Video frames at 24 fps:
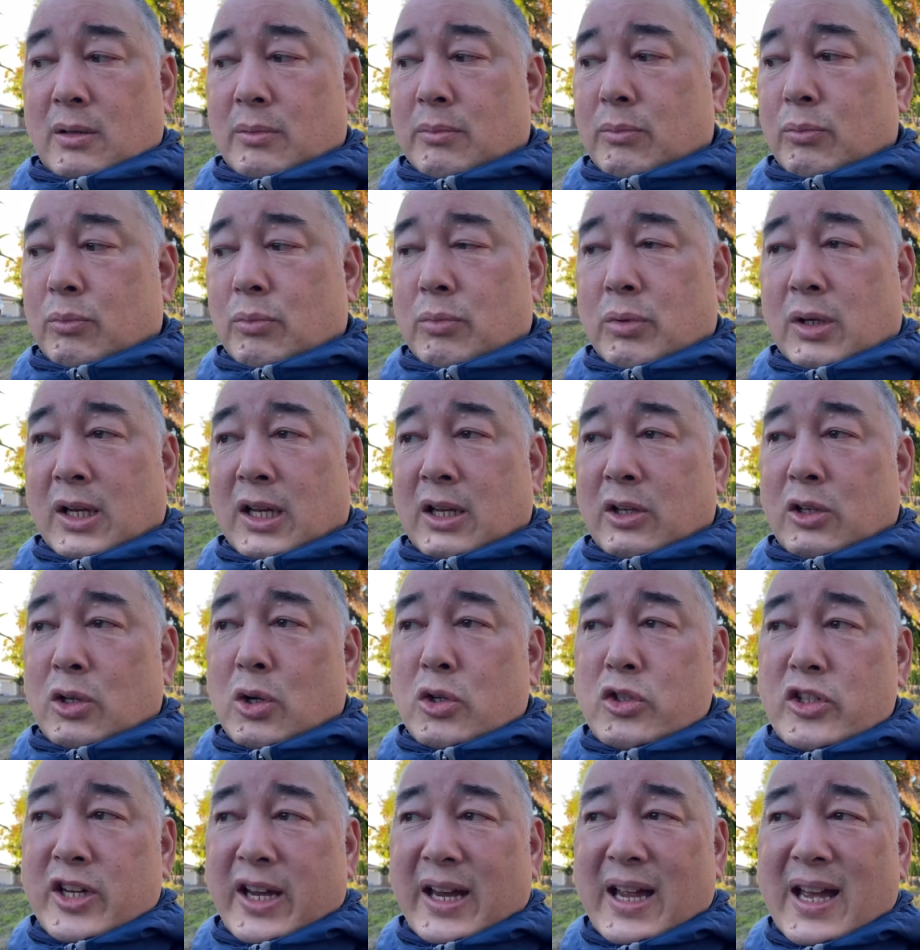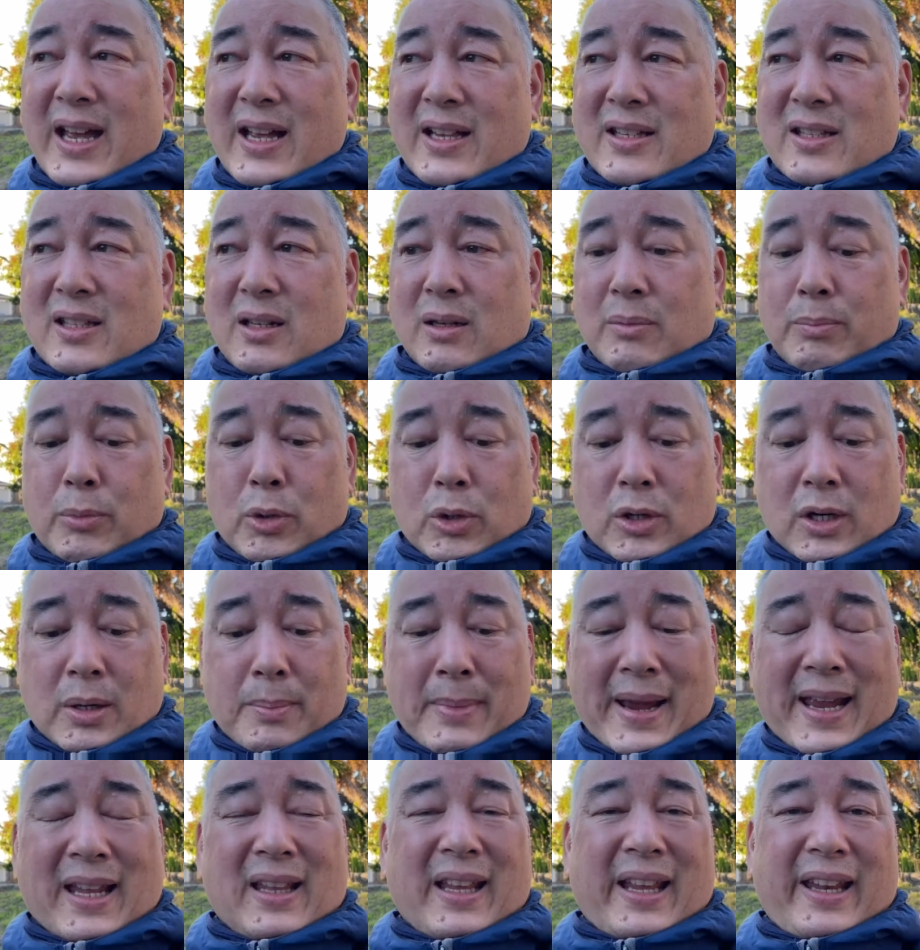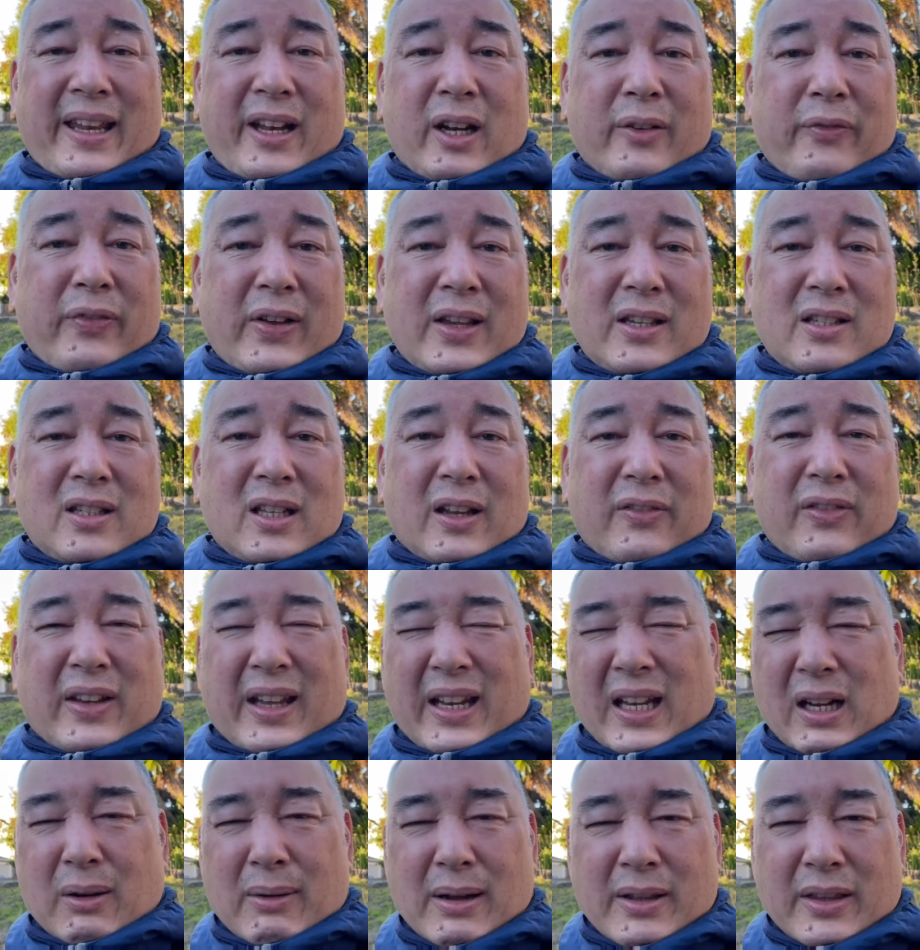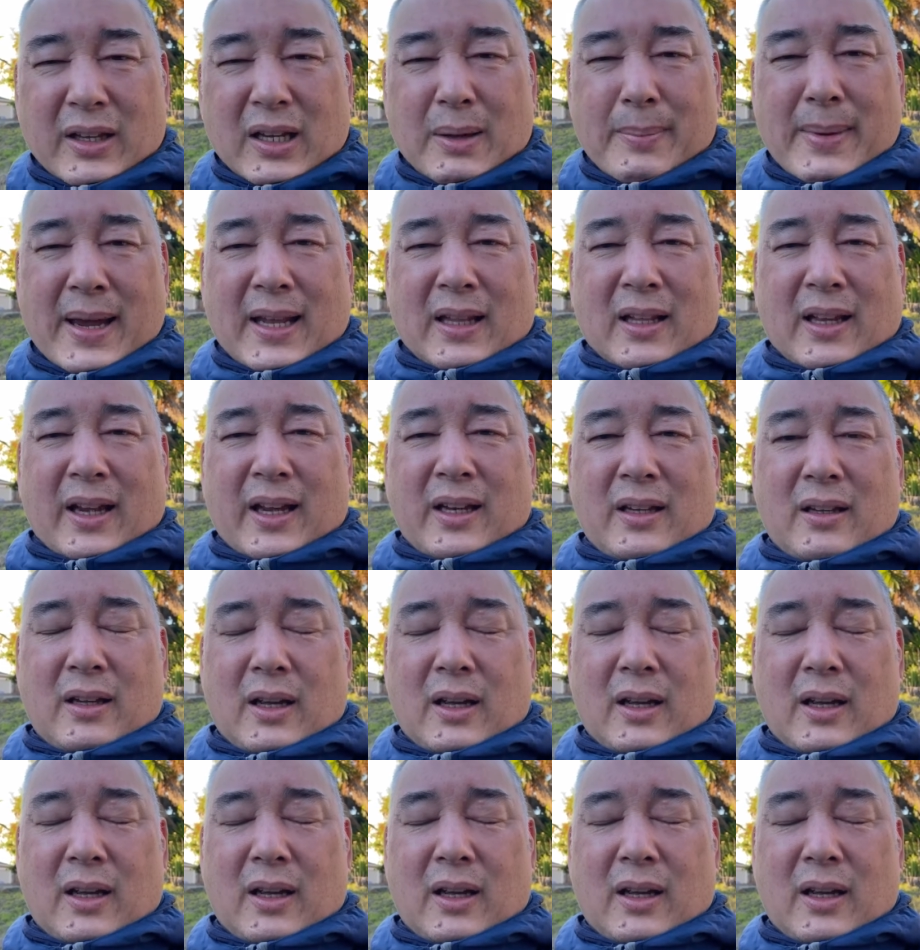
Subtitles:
working in Node.js or more command line interface stuff, getting around the command line,